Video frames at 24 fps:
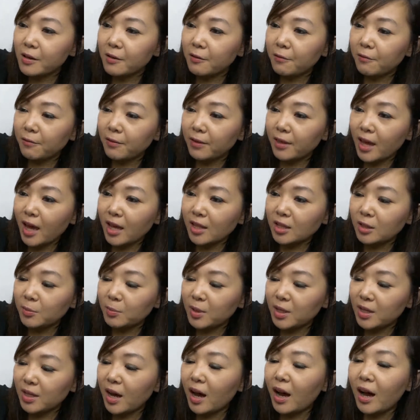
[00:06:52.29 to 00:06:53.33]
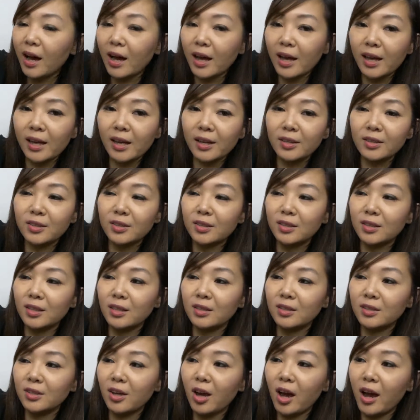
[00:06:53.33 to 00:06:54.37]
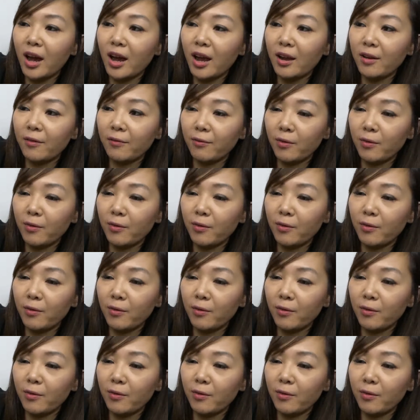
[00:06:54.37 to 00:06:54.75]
if that's because the dye